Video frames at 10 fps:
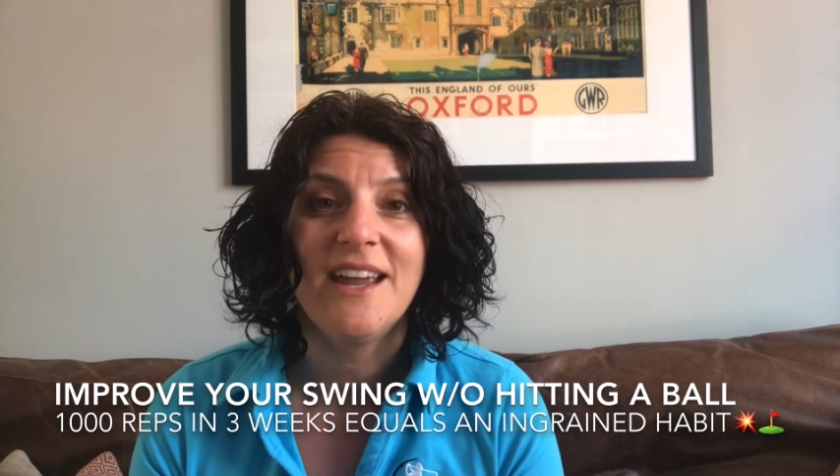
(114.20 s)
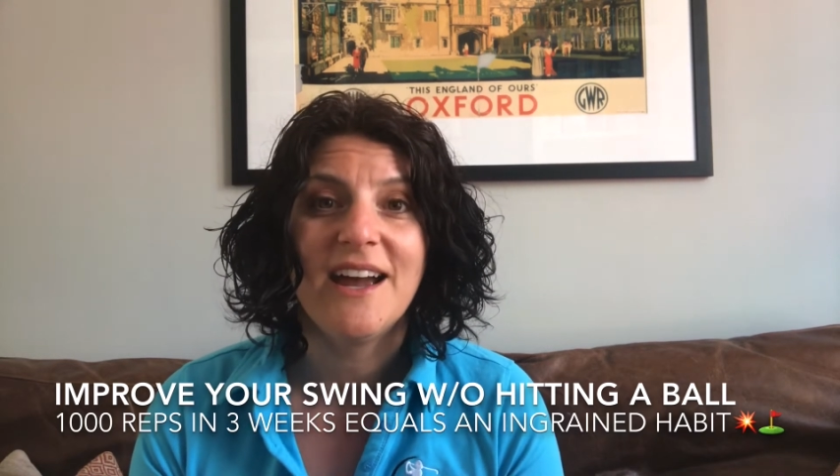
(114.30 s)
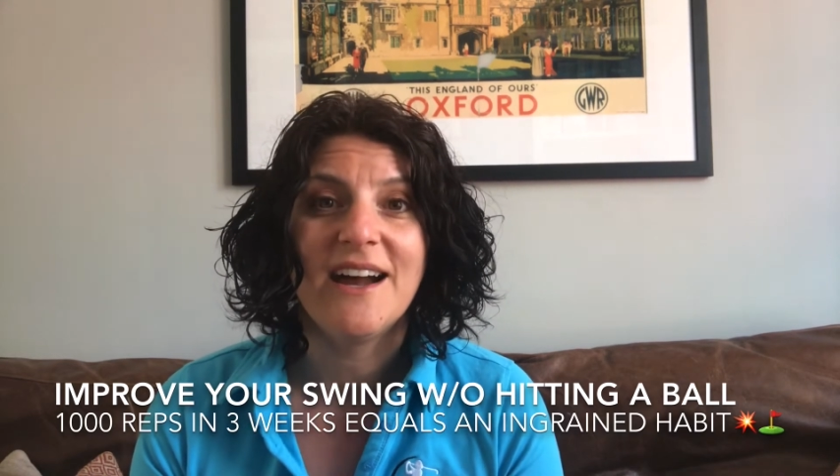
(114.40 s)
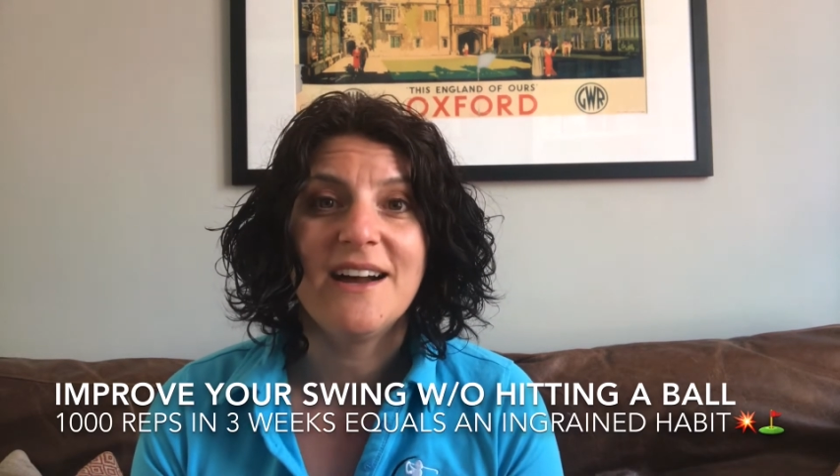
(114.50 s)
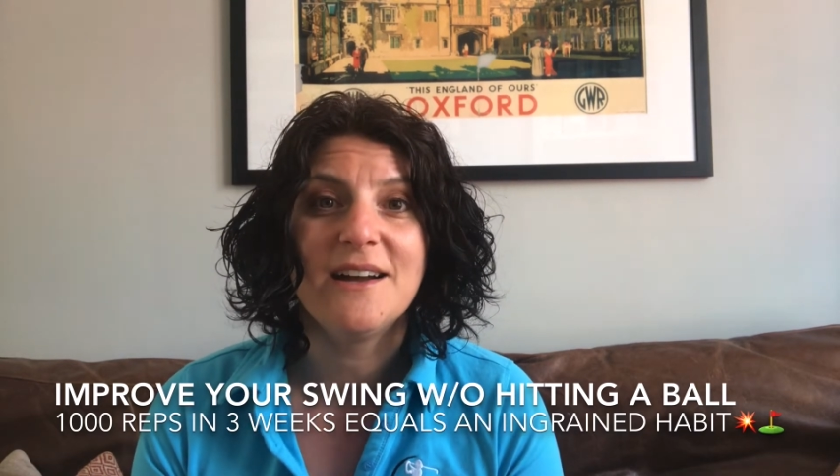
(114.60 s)

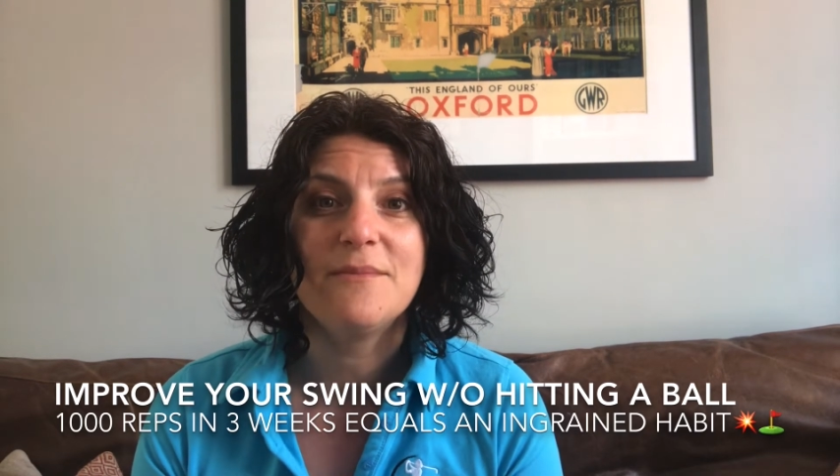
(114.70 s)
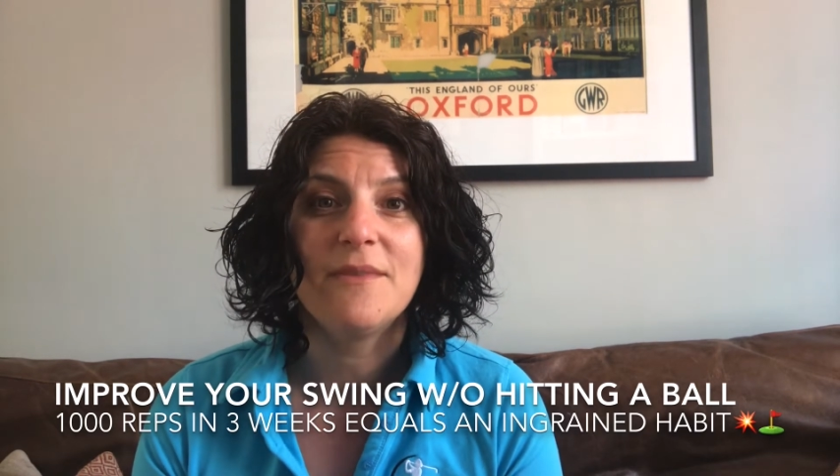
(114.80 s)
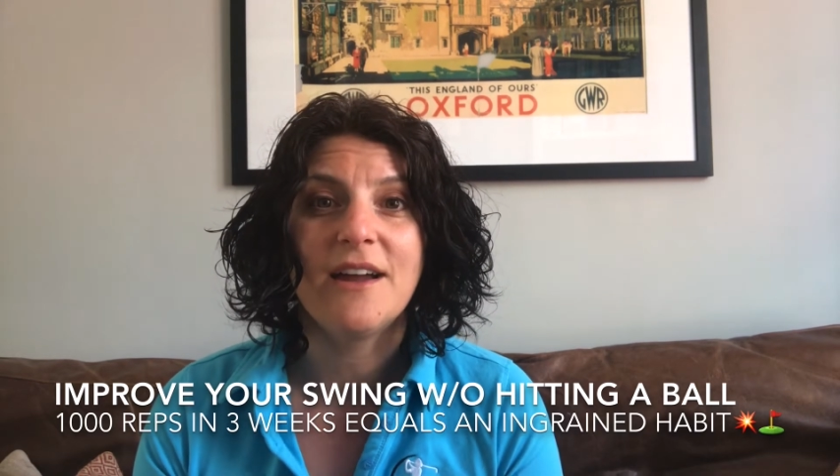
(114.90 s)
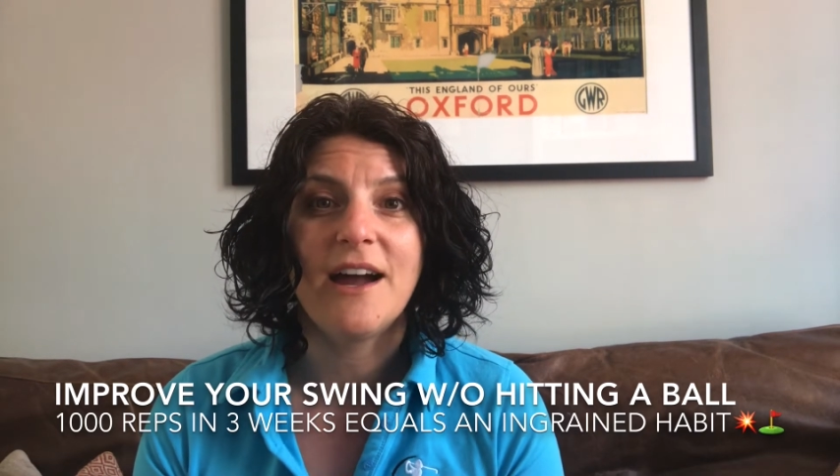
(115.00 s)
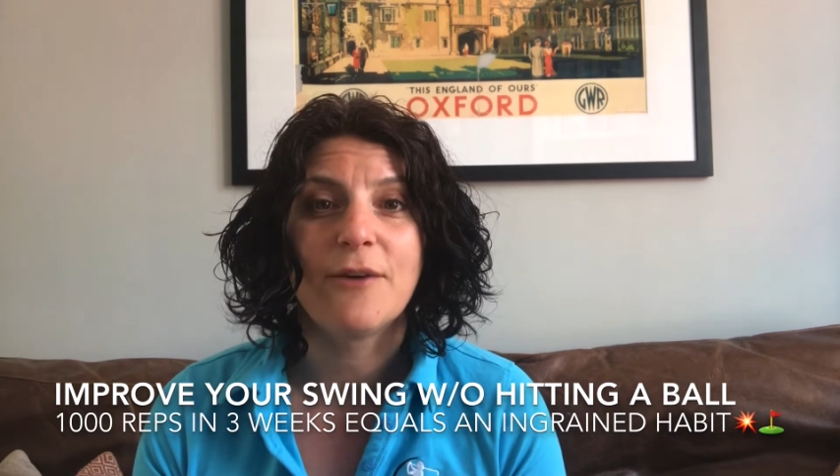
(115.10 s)

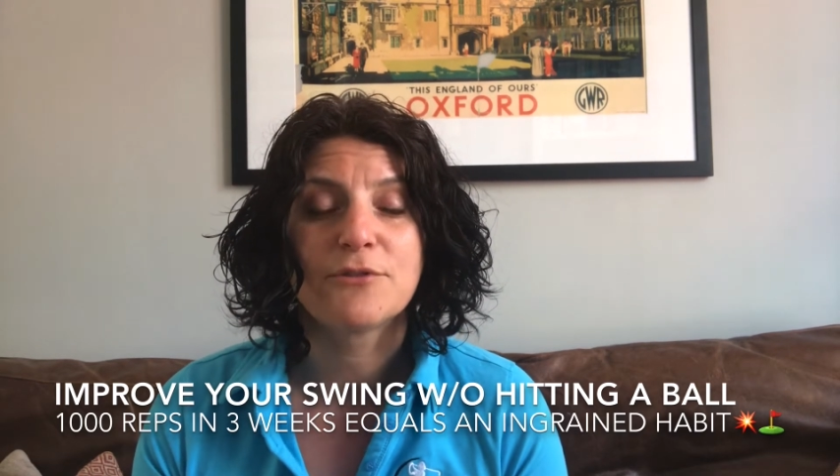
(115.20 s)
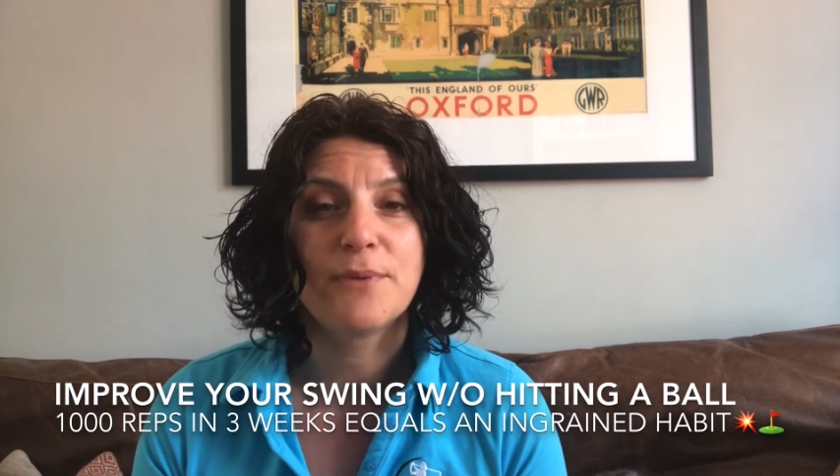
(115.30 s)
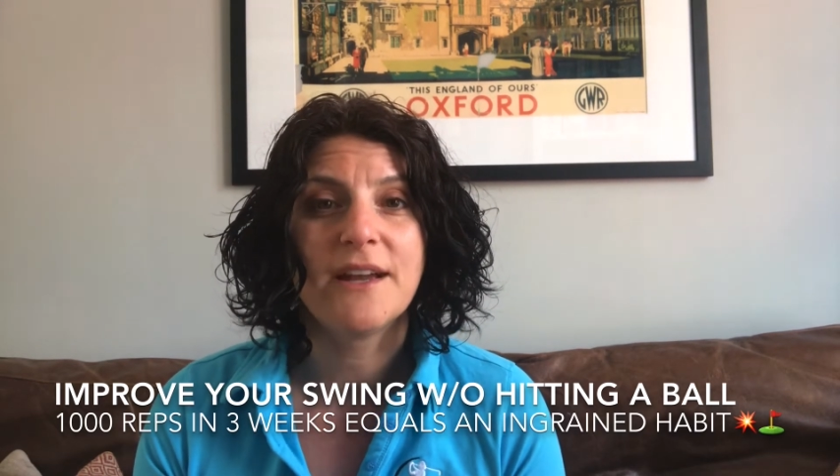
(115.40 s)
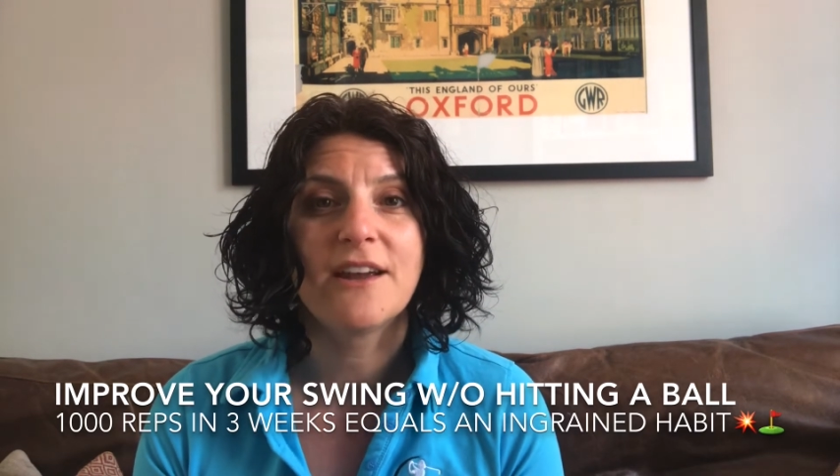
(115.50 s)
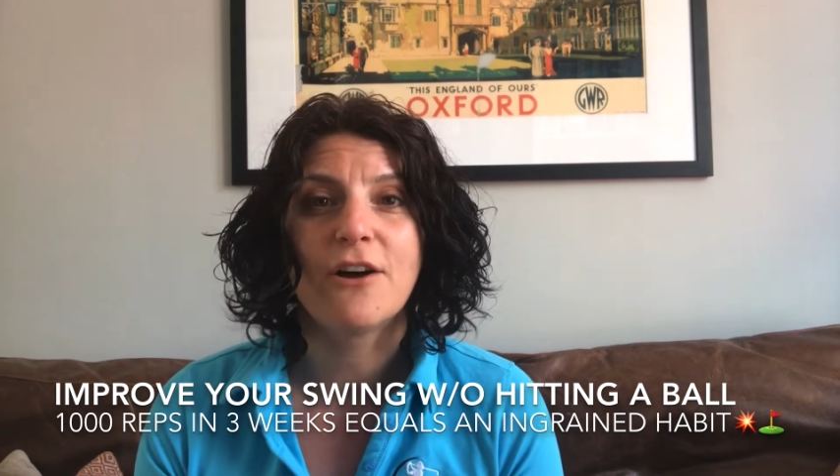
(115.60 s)
I was
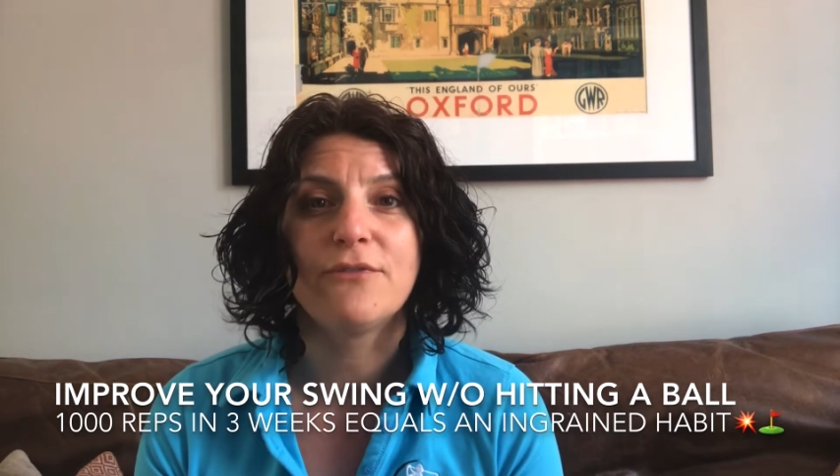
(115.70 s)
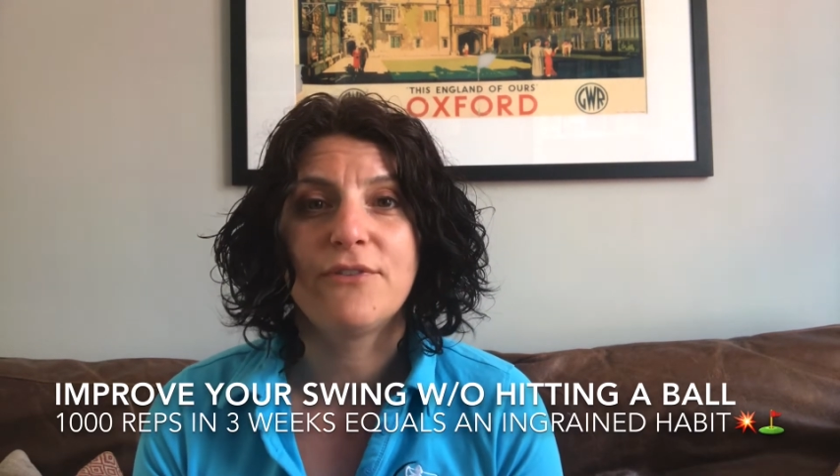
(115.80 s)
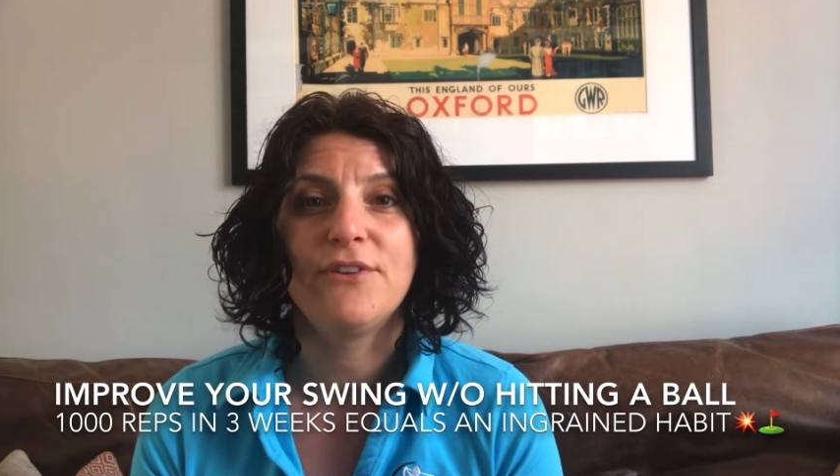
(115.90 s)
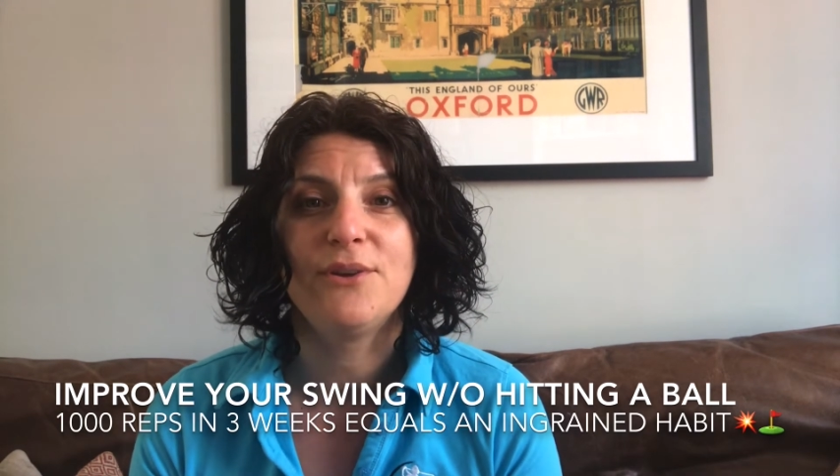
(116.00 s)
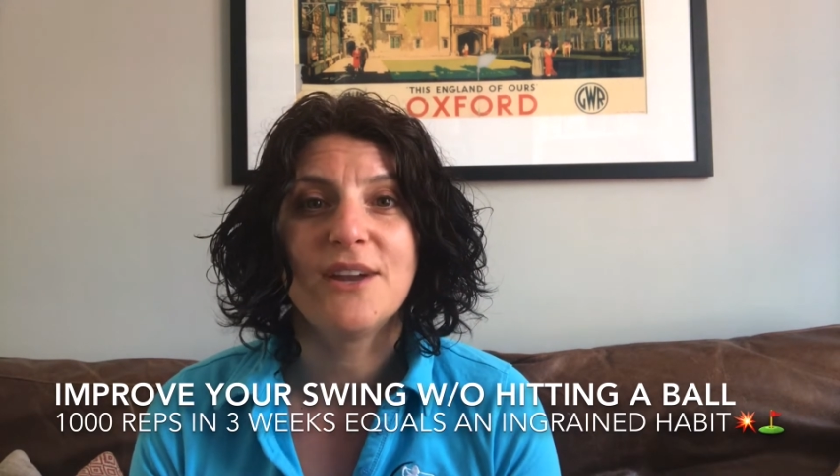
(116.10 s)
playing golf a
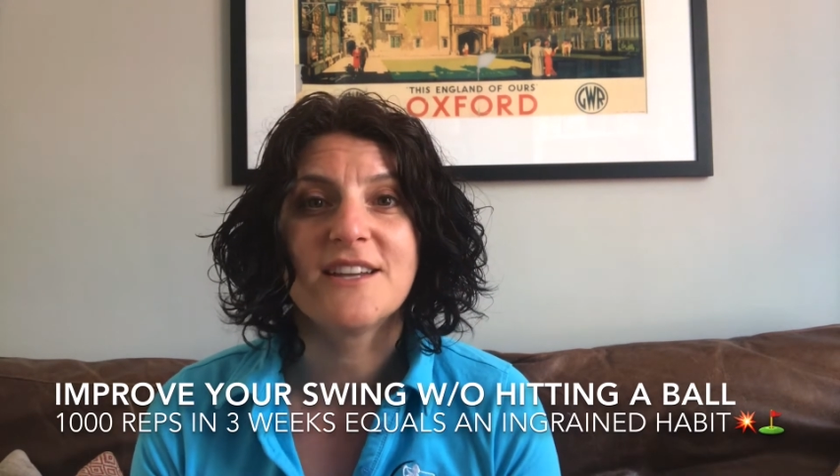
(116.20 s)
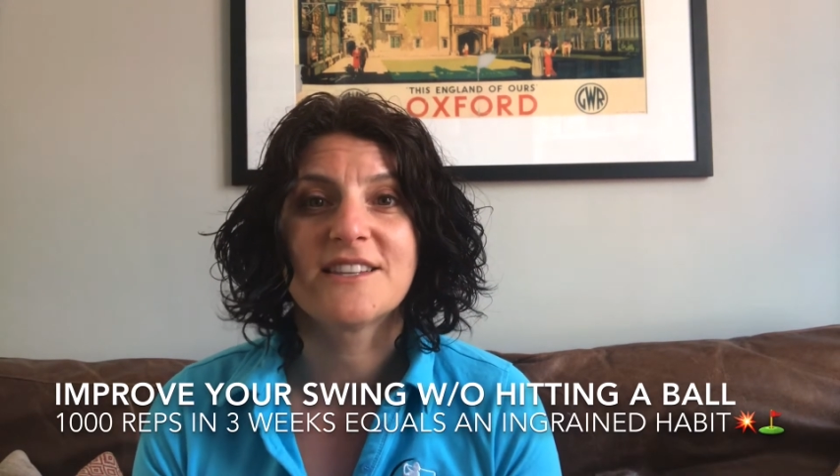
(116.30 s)
few years